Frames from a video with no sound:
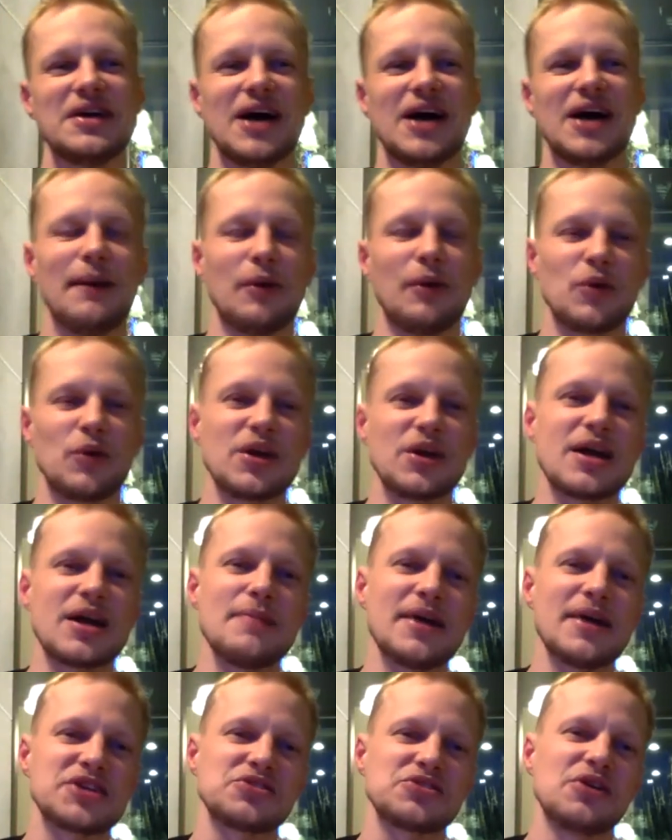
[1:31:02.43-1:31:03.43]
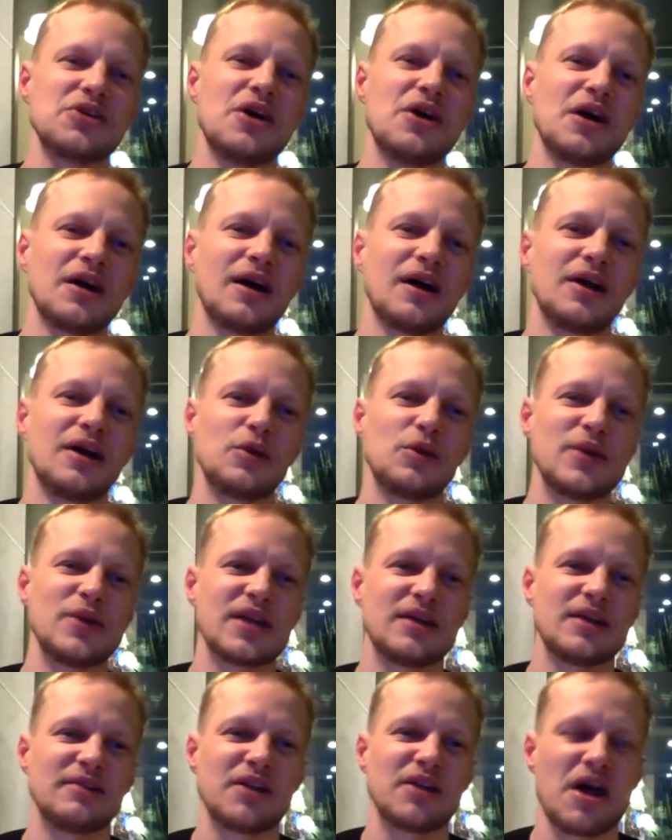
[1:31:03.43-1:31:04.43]
Uh, but we're going to come back strong uh, the
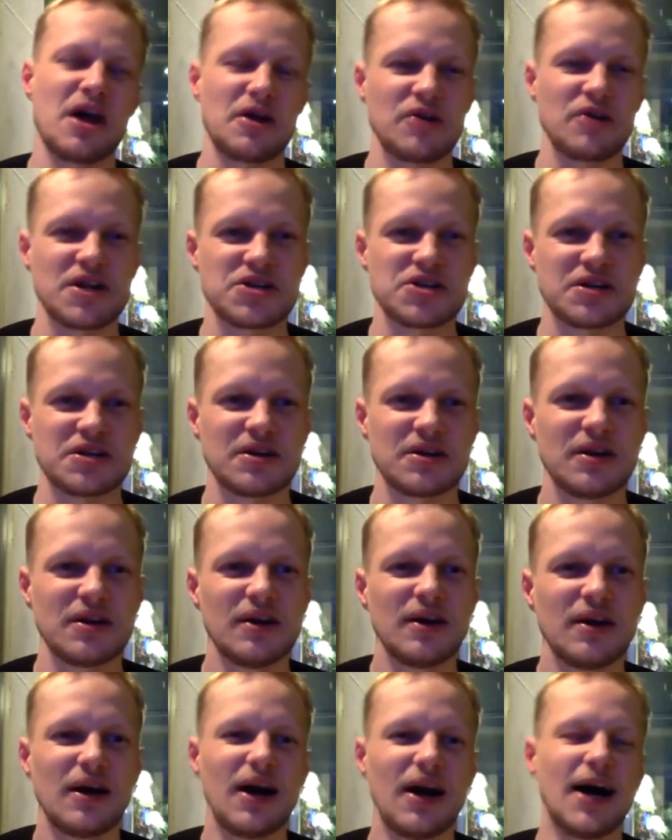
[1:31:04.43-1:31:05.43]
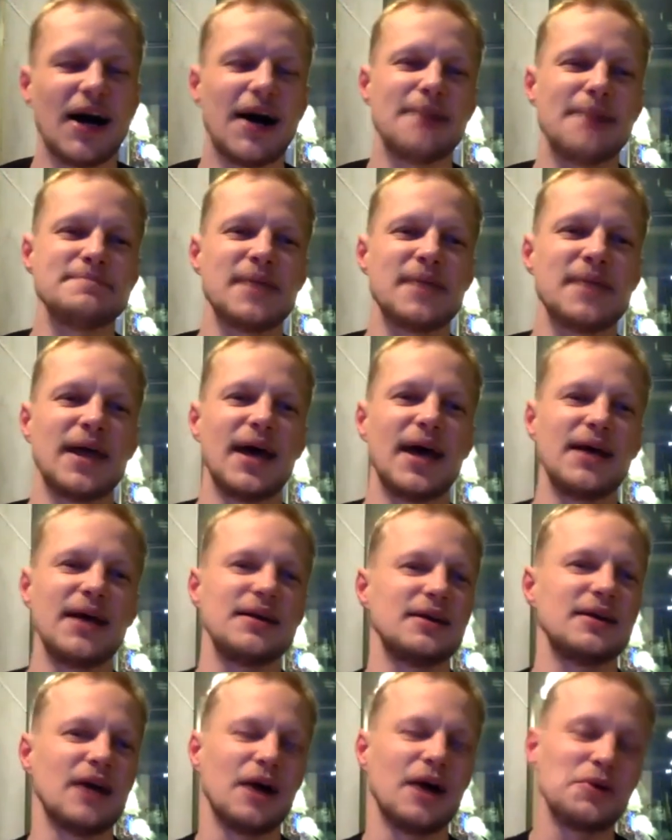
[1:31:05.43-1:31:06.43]
weekend of inauguration. Um,
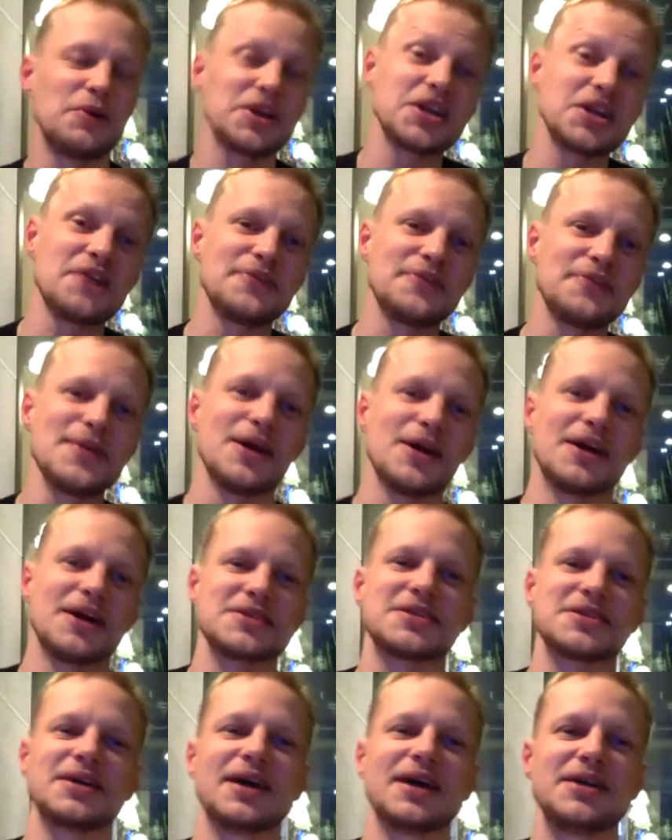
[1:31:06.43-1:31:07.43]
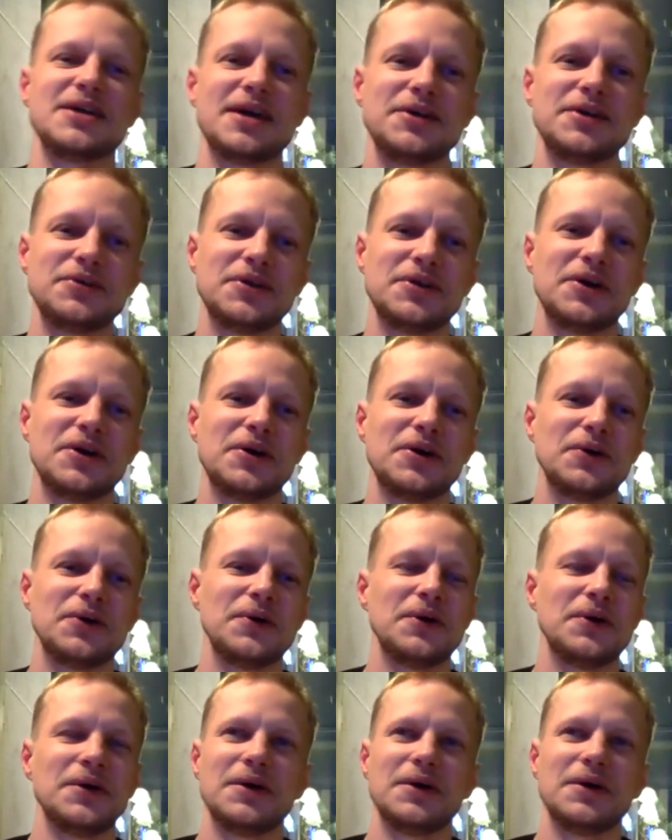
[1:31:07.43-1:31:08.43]
and uh, we're going to go from there, honestly. I, I don't know,
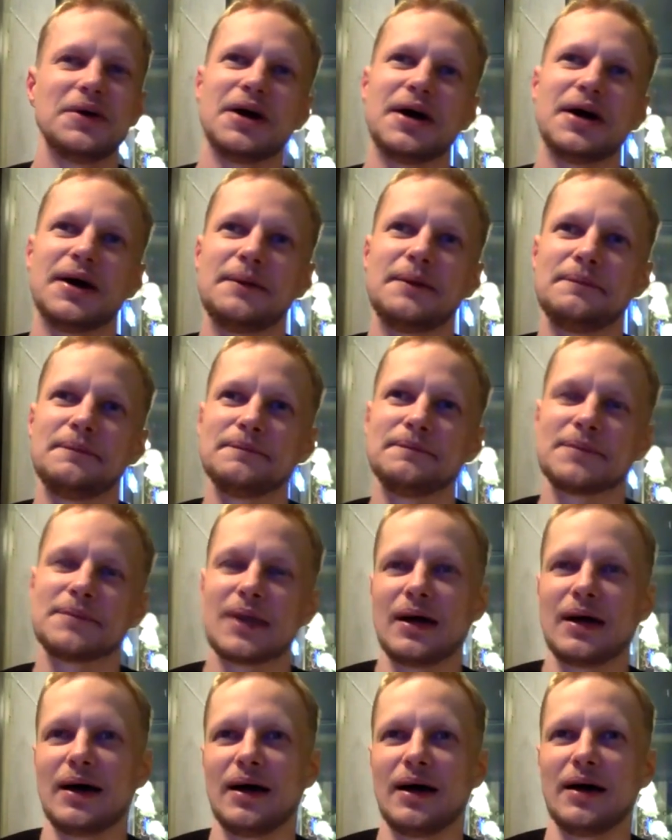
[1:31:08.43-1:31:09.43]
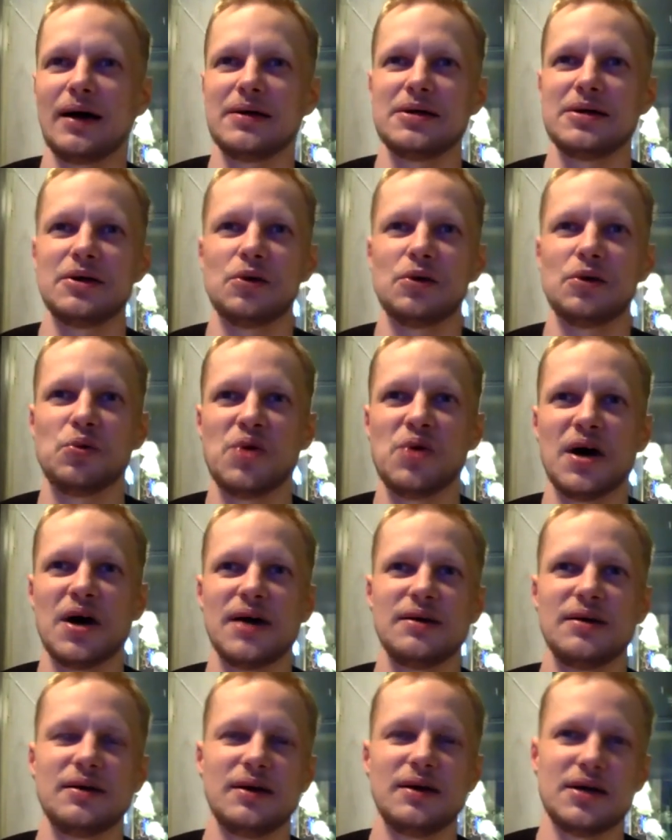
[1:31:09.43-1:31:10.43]
um, uh, you know,
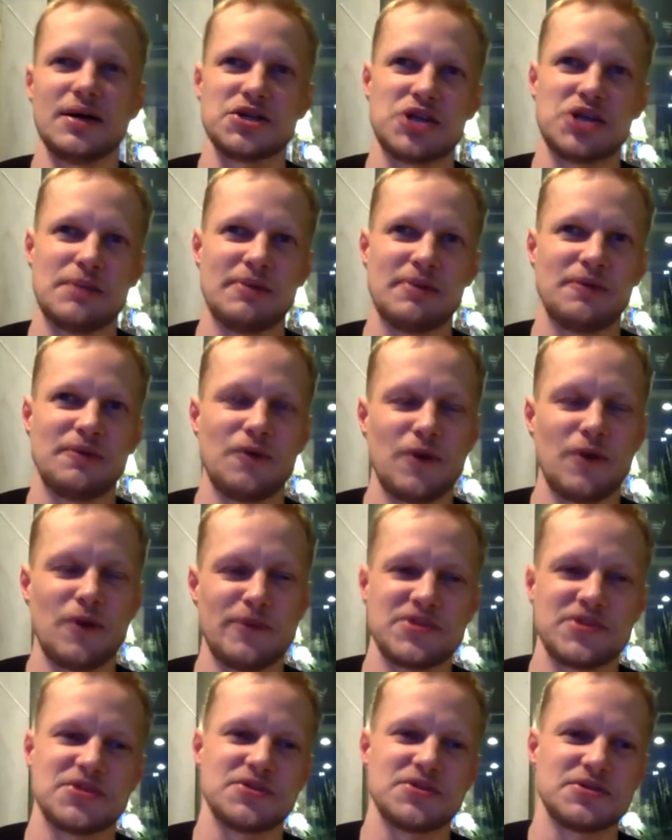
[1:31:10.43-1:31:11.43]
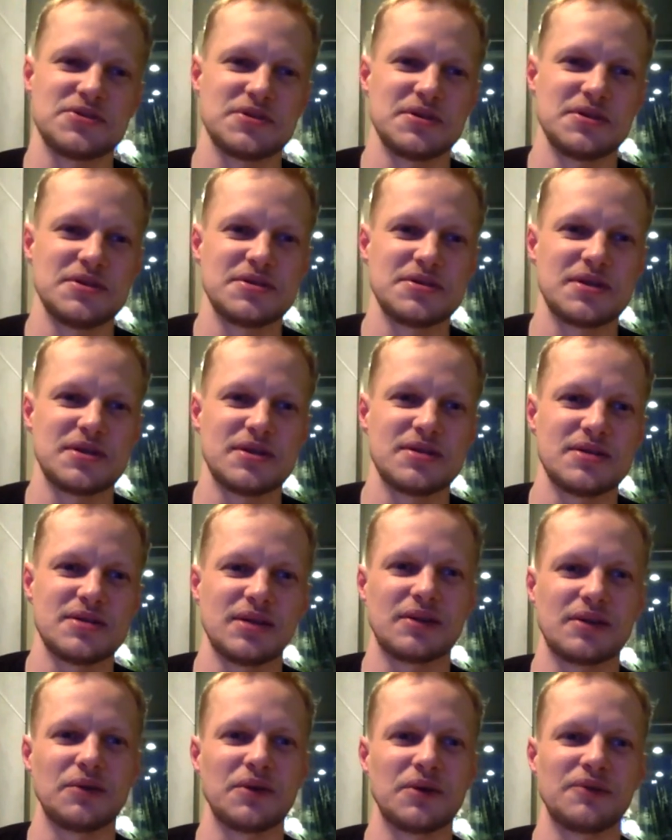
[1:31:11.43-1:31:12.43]
what uh, shape or form this is, is going to
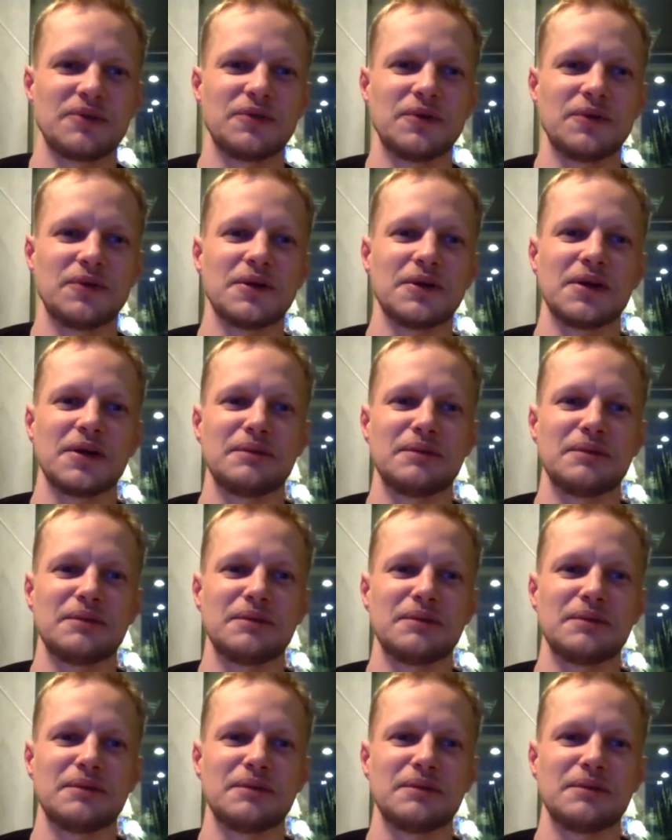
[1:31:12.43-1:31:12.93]
take going forward.